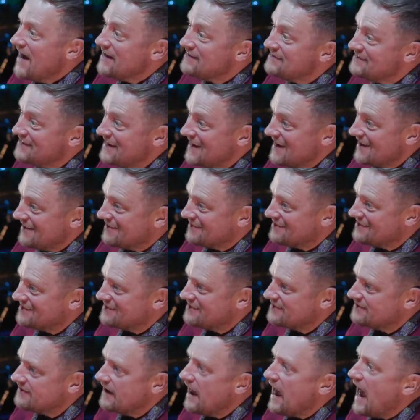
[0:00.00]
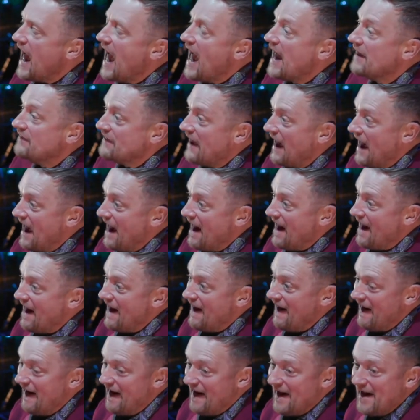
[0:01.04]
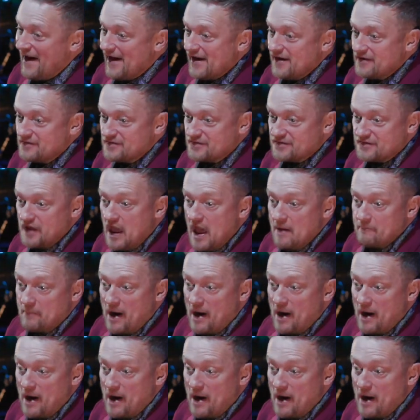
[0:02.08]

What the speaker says: tits and ass.